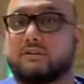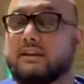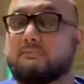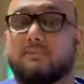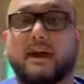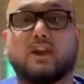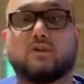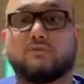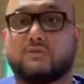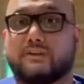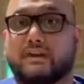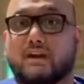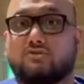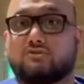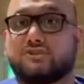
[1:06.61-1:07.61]
they're buying over the
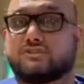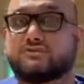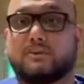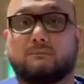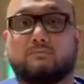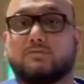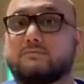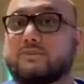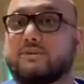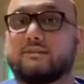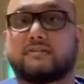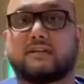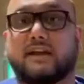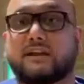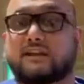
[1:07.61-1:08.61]
counter any supplements,
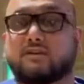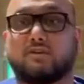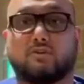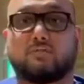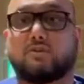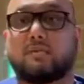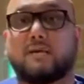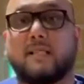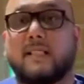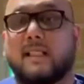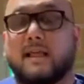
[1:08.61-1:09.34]
any herbal